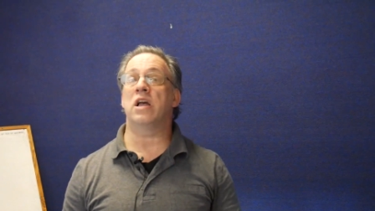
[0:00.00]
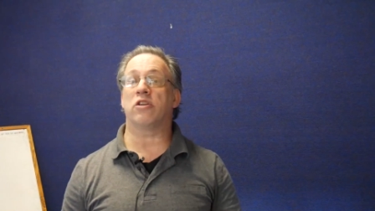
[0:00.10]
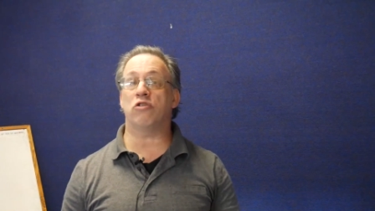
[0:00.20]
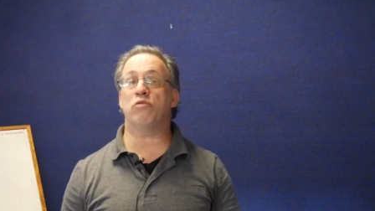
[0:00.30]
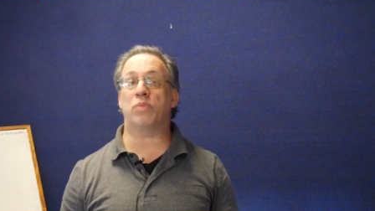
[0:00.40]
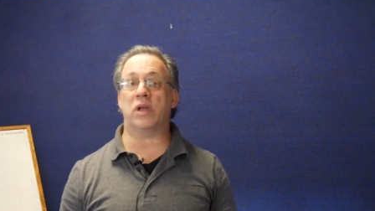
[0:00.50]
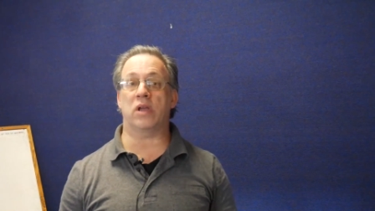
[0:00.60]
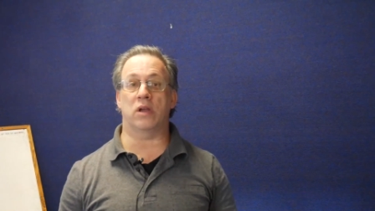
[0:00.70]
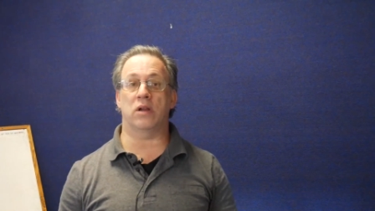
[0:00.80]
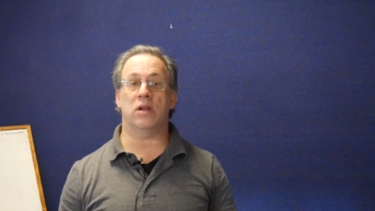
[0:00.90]
you'd
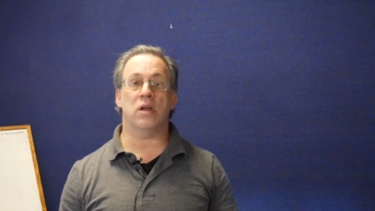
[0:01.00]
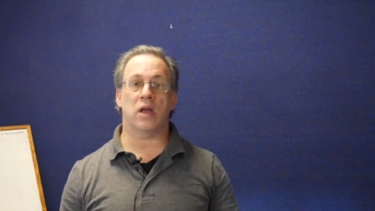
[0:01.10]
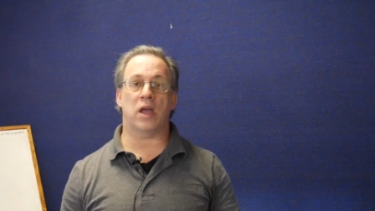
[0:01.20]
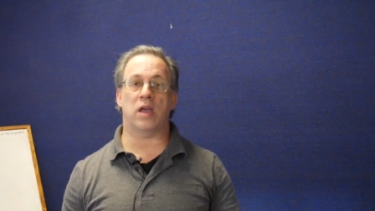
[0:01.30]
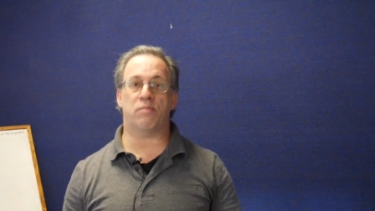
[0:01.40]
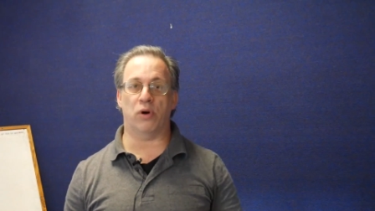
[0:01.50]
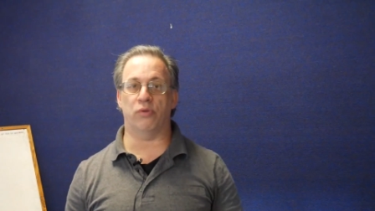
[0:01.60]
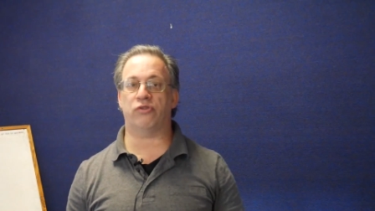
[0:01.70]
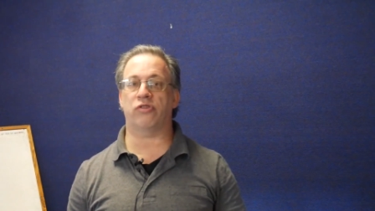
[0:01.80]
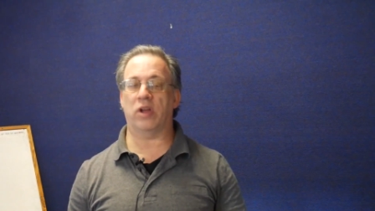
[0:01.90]
be in a
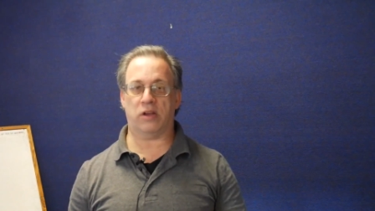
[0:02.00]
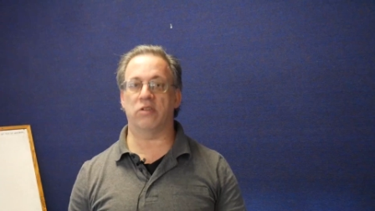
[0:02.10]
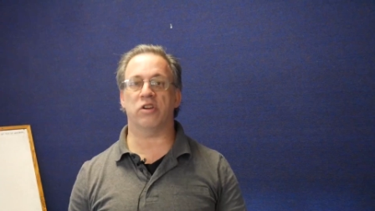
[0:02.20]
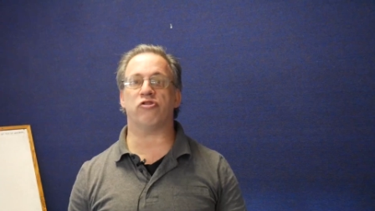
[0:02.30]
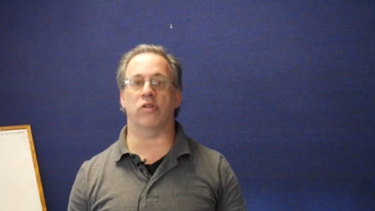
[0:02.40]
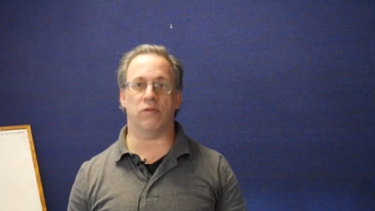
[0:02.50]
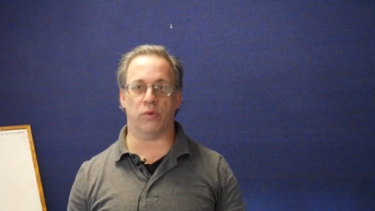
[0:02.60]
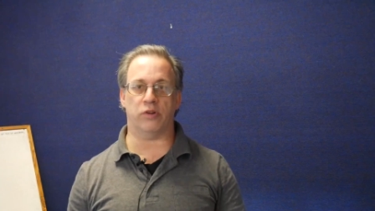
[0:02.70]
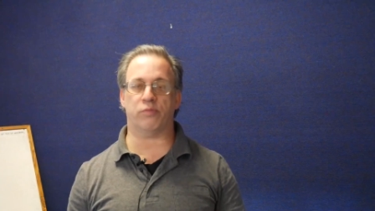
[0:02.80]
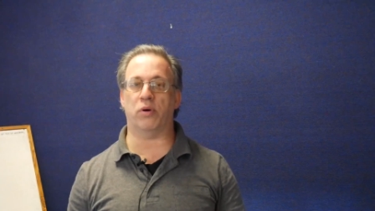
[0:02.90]
condition of
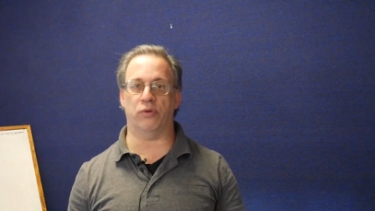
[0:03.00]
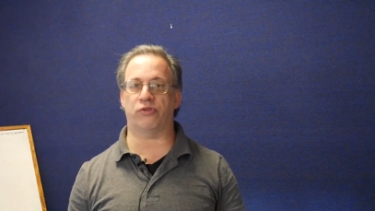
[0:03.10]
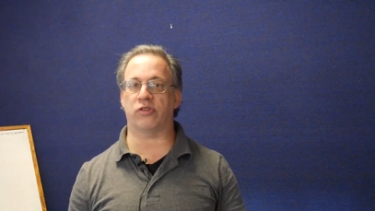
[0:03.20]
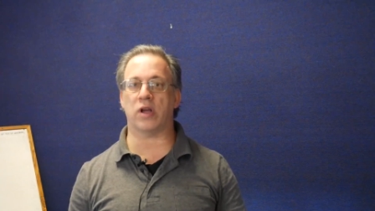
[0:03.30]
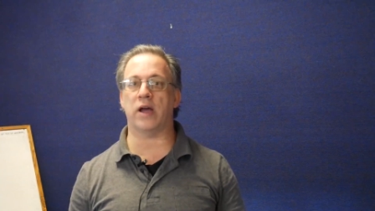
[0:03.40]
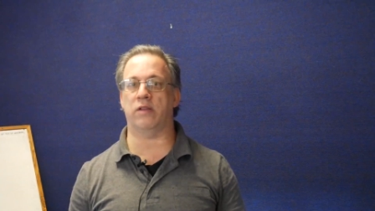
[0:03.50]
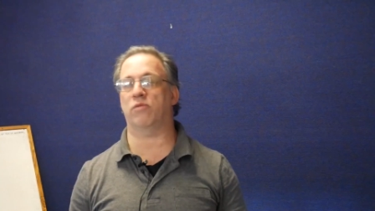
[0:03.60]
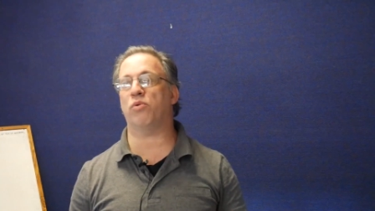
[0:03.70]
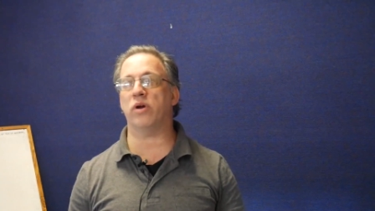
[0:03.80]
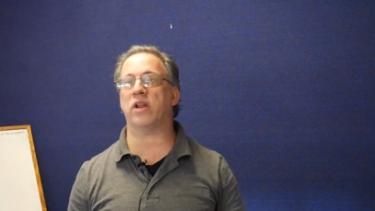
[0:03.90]
what is post-satiety, the
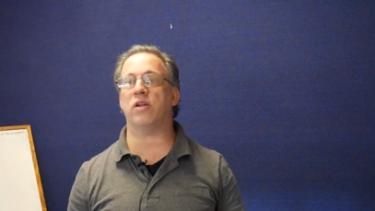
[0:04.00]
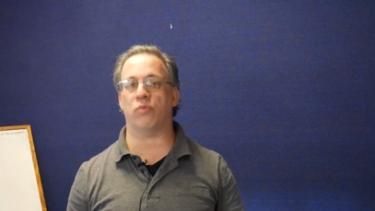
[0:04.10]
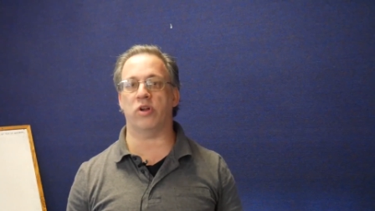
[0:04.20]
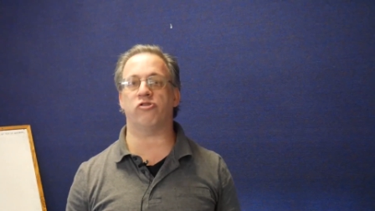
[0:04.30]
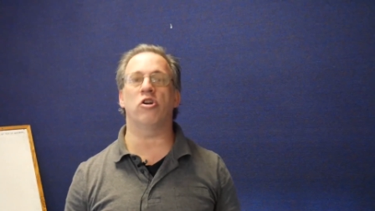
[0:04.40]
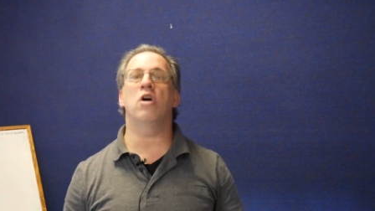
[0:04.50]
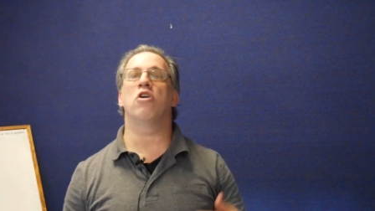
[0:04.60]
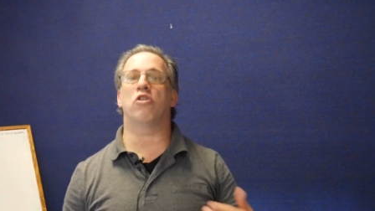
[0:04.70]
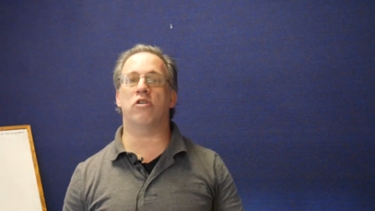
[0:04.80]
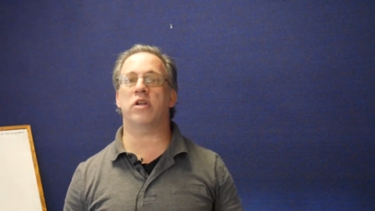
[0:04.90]
point at which
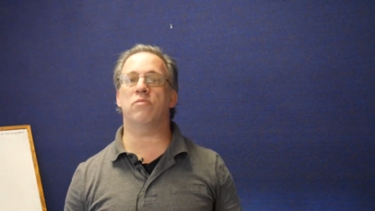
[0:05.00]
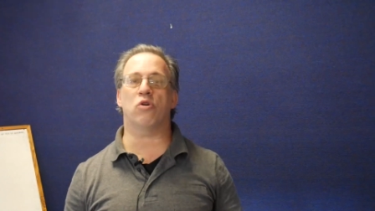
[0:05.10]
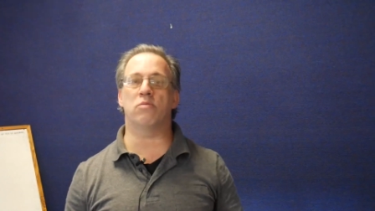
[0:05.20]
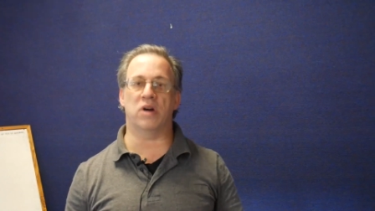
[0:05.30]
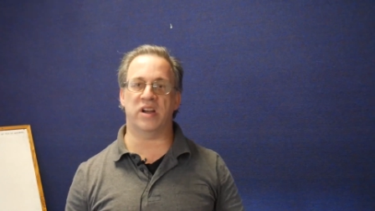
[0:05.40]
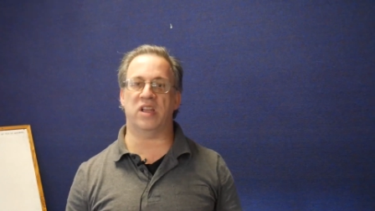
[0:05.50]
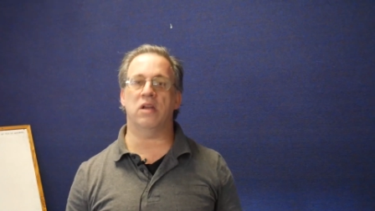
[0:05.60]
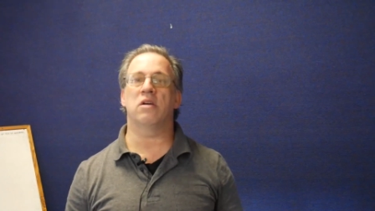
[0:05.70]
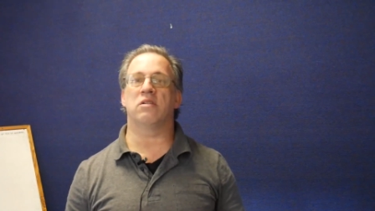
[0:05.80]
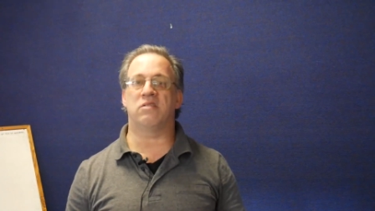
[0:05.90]
earning more
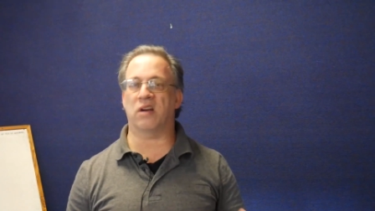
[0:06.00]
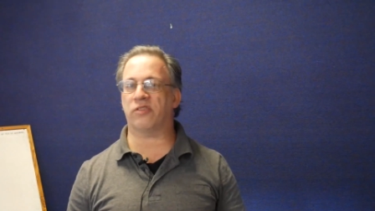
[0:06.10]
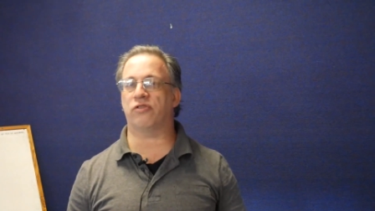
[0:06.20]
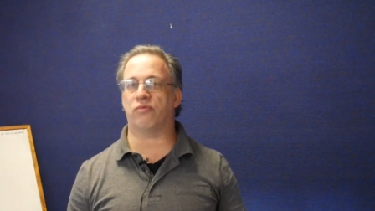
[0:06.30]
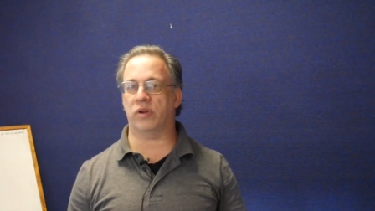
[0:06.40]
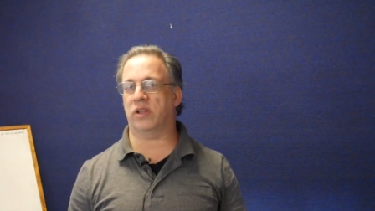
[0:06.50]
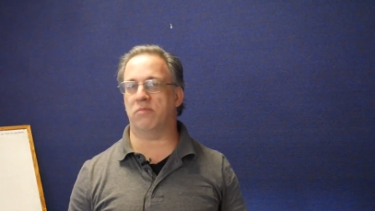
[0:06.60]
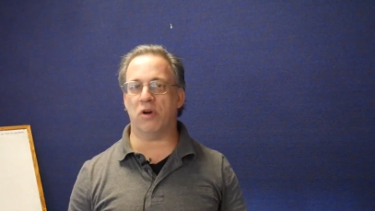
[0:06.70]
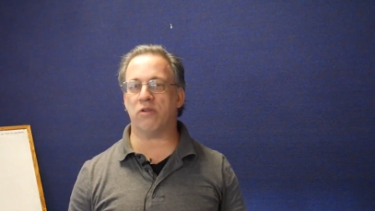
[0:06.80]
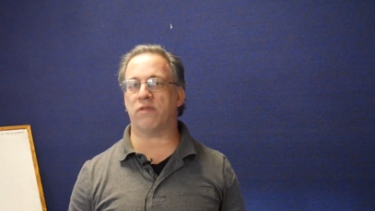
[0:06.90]
money doesn't really
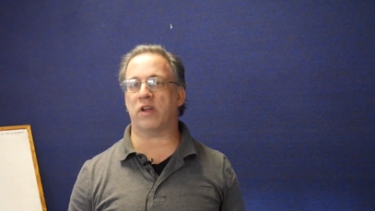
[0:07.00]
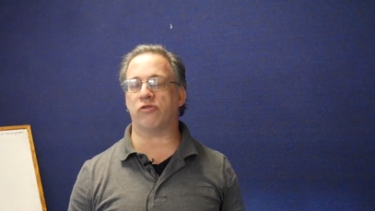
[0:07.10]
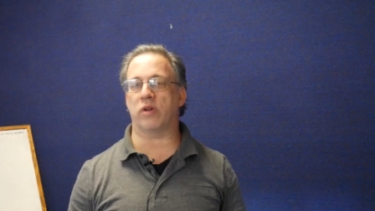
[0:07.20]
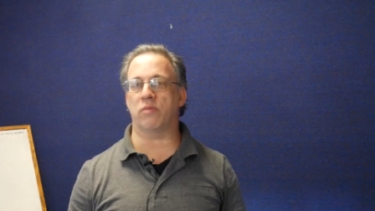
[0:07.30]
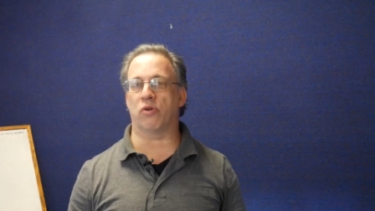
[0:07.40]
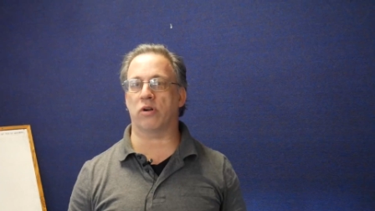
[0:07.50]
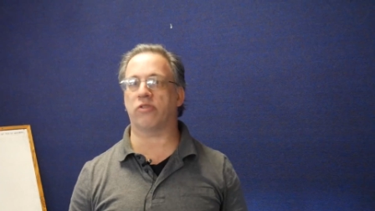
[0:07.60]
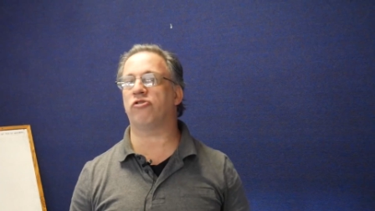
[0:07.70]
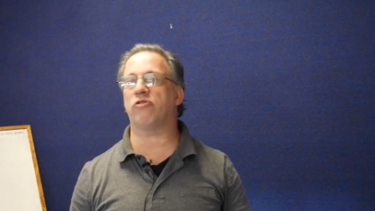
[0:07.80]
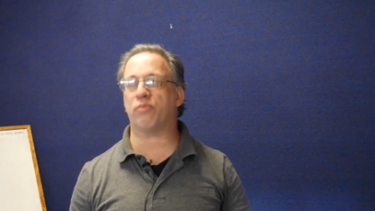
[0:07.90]
motivate you anymore
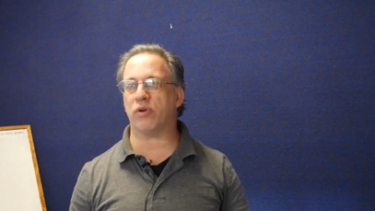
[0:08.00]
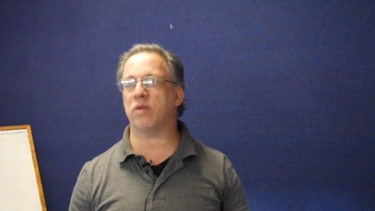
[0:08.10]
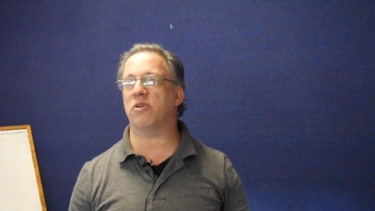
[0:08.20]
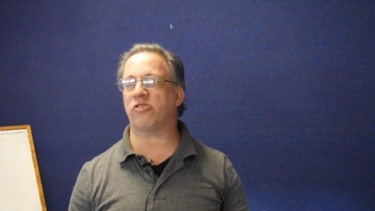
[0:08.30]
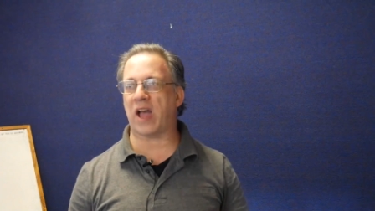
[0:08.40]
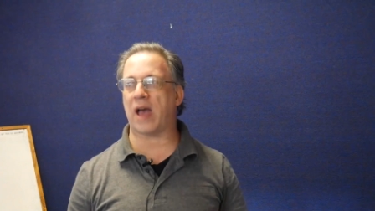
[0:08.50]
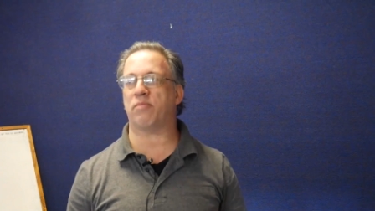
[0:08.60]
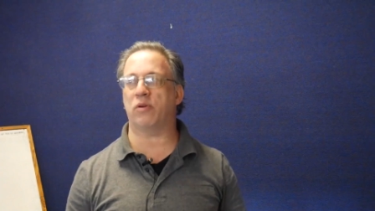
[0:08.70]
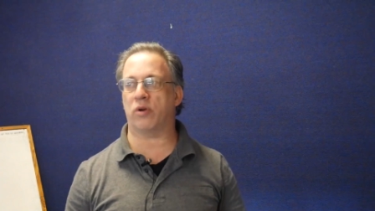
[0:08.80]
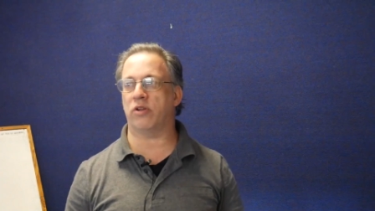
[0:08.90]
because you're pretty much
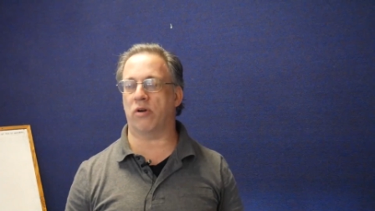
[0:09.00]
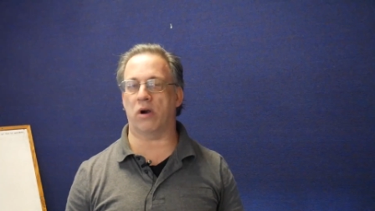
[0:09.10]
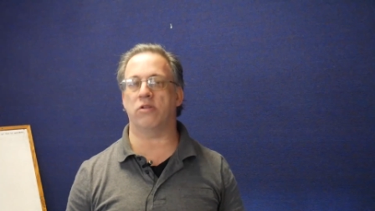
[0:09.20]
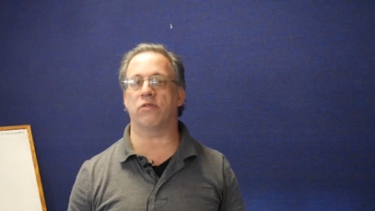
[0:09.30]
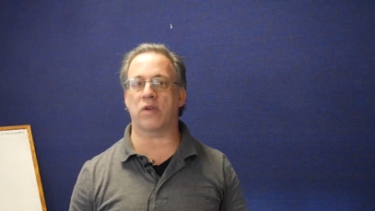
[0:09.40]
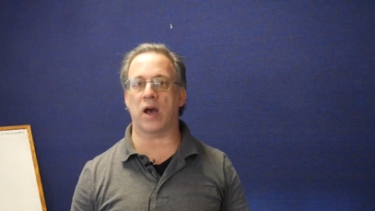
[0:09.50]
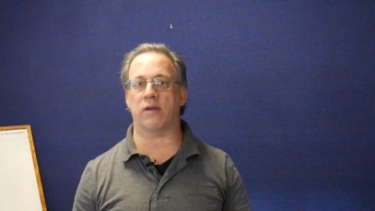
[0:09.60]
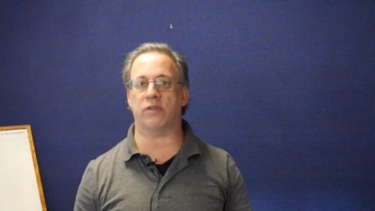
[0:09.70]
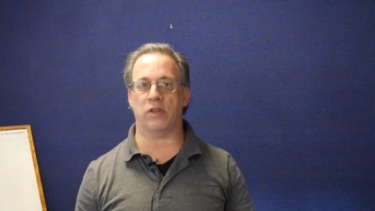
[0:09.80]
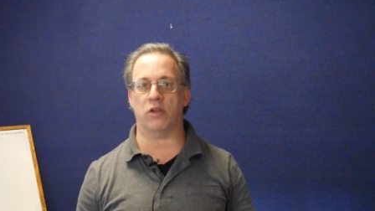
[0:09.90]
happy where you are and you've got
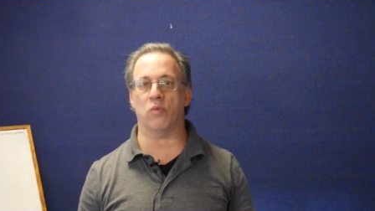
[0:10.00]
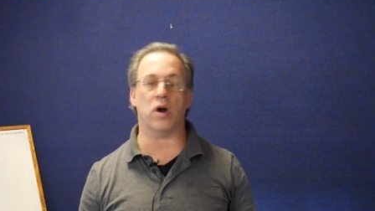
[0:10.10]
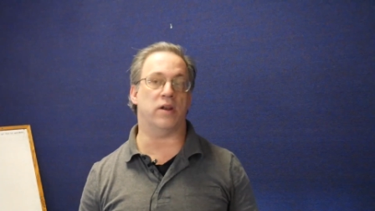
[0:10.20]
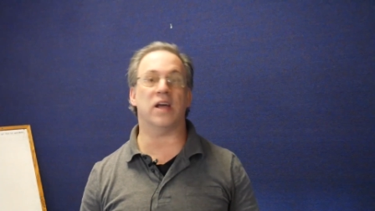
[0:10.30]
everything you want.